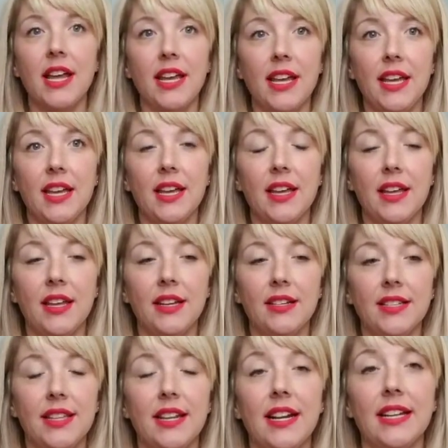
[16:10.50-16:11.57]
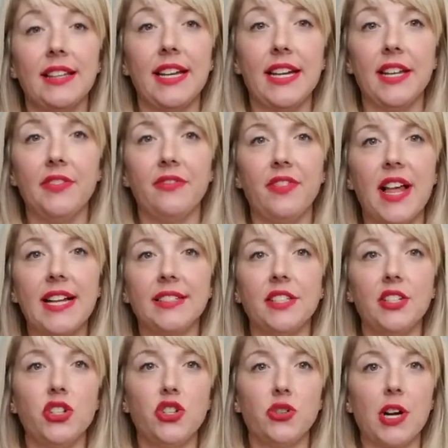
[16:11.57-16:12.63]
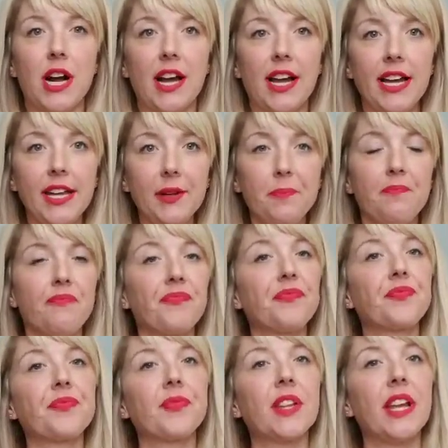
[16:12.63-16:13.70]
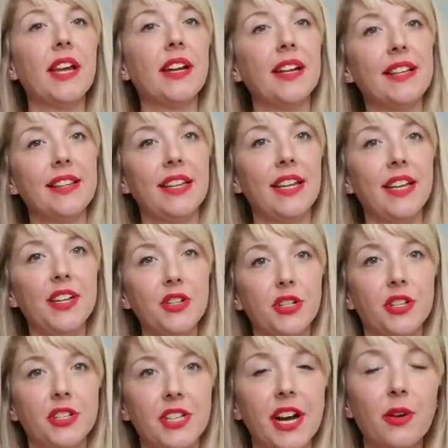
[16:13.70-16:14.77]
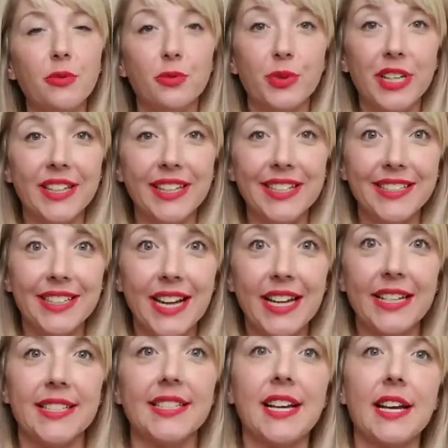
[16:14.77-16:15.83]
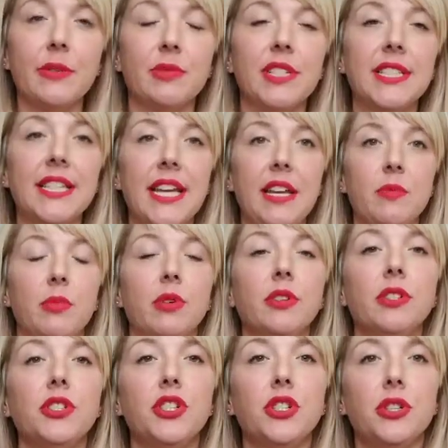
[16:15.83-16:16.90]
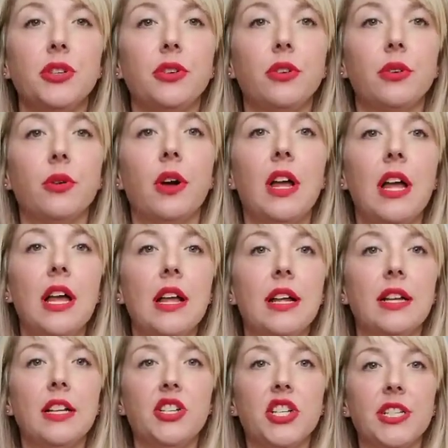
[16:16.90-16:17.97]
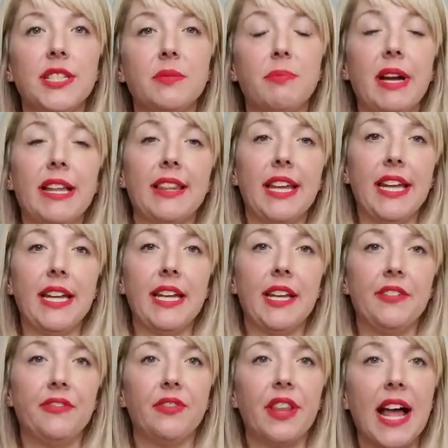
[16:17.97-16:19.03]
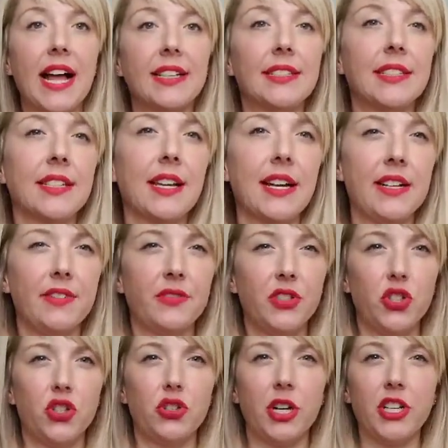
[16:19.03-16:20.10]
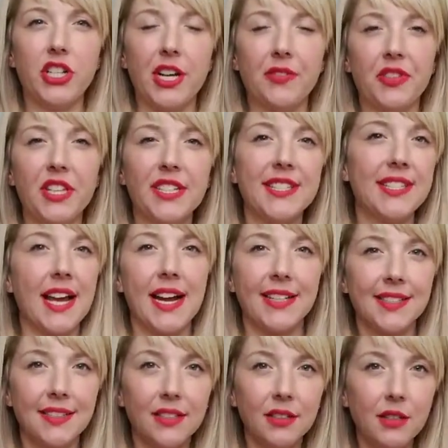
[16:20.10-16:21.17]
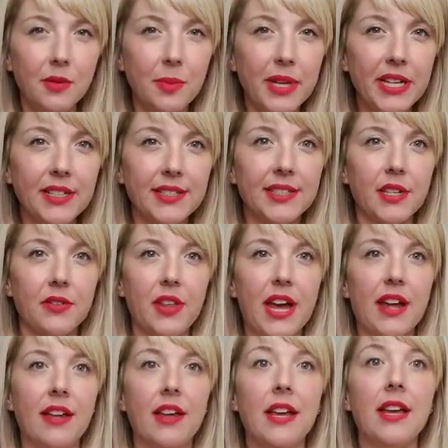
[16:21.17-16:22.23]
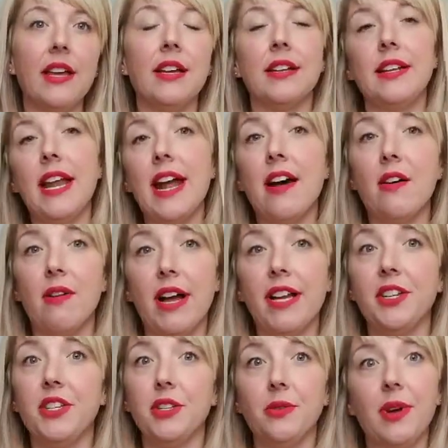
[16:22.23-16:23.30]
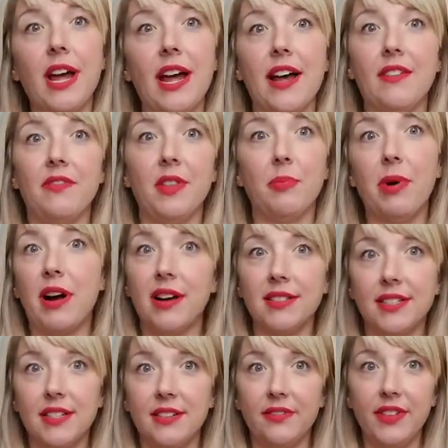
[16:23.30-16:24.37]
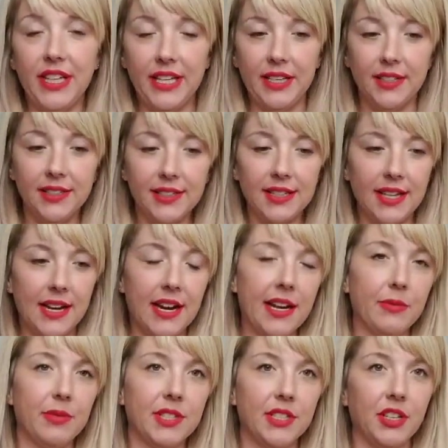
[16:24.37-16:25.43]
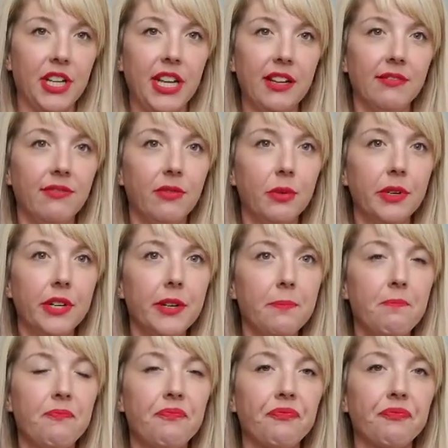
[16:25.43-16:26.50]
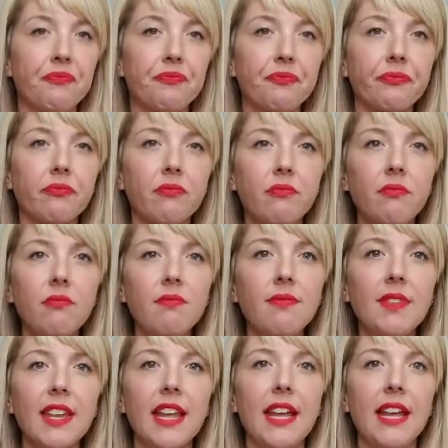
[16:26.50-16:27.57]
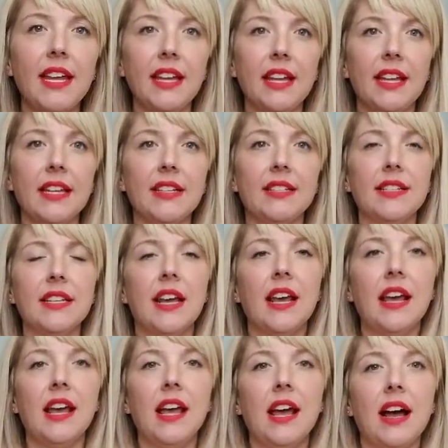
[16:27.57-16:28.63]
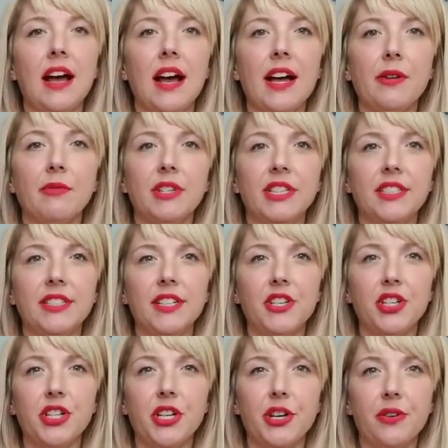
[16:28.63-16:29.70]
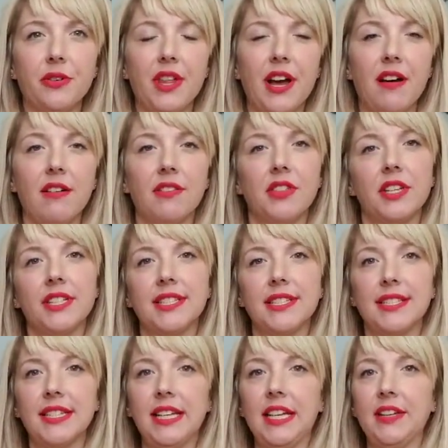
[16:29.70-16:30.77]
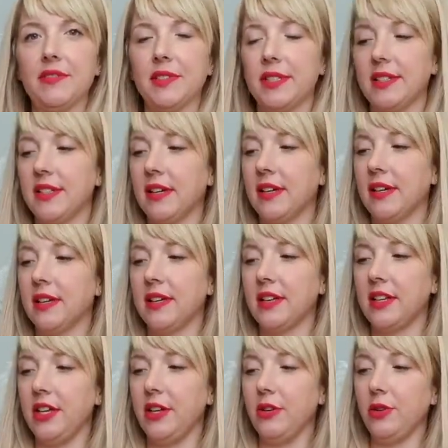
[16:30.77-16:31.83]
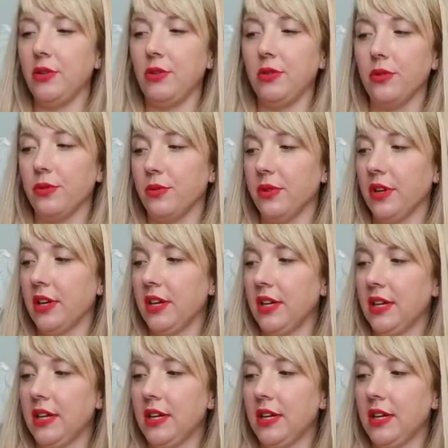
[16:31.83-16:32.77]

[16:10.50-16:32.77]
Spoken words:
and then I laid it flat to dry, and I think it turned out really nice. I was able to, just by laying it flat, kind of stretch out the sides a little bit so that now I do have the positive ease that I was looking for. And I wanted to show that on the sleeves you